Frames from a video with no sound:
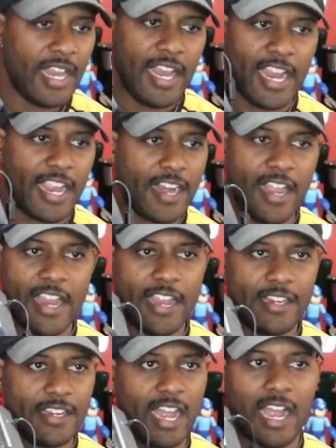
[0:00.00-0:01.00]
and
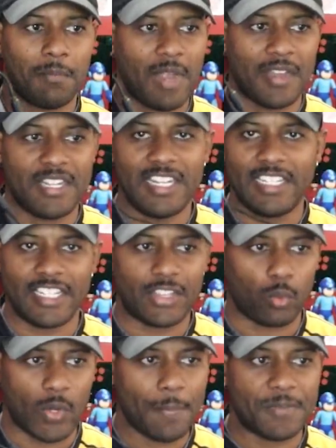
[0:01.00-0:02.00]
I need to get
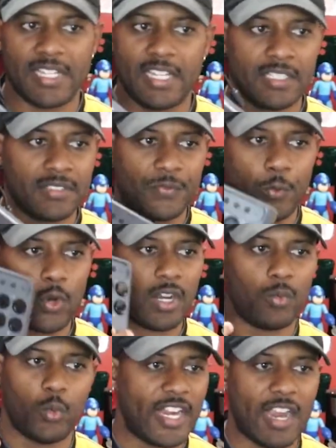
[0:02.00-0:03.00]
the reps in
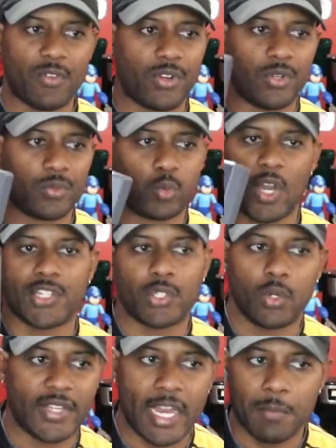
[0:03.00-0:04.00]
for whatever
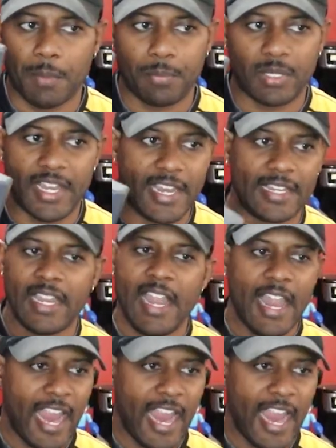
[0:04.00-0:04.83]
retro game I'm playing.